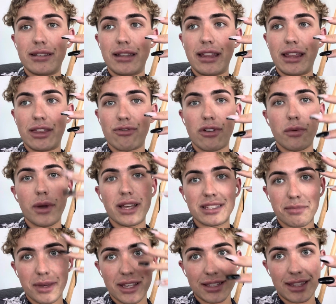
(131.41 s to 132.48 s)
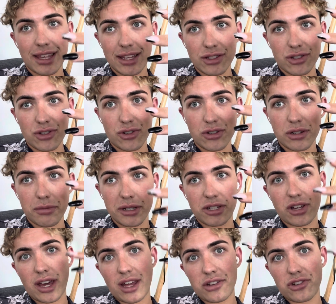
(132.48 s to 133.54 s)
nearly three weeks because these are due to be
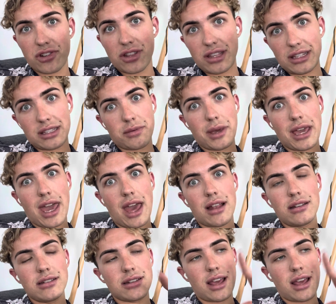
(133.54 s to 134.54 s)
changed this weekend